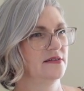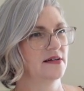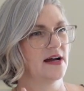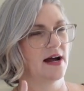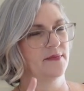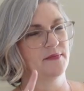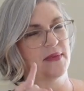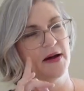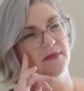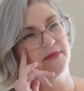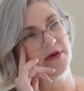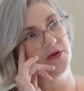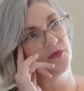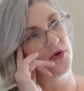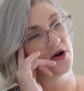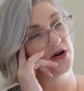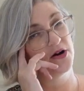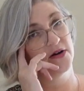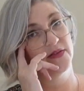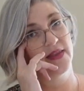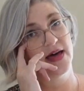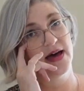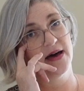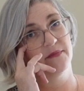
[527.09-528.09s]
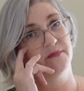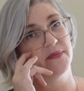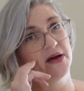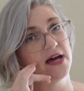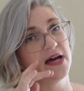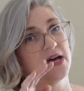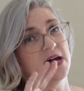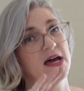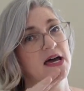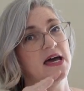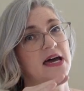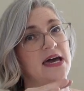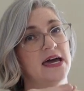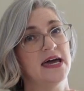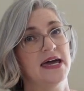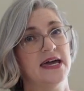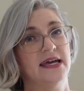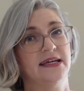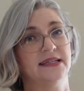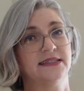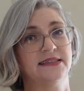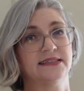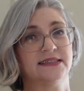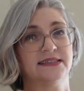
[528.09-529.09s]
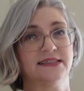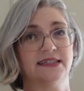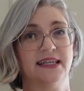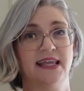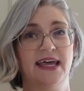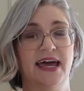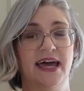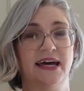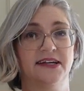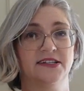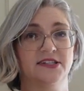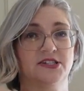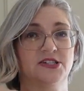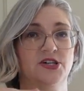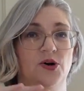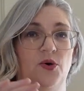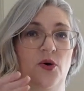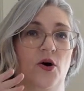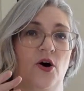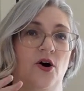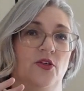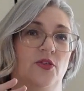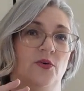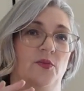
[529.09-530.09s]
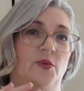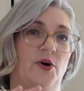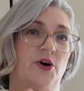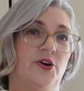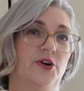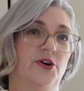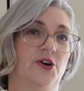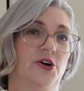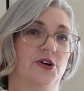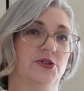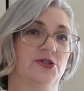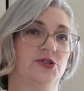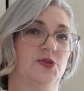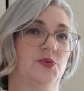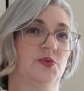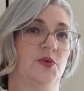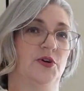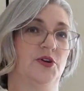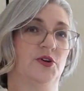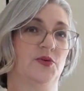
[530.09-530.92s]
I might be wrong on that, but it slants so all the water goes to one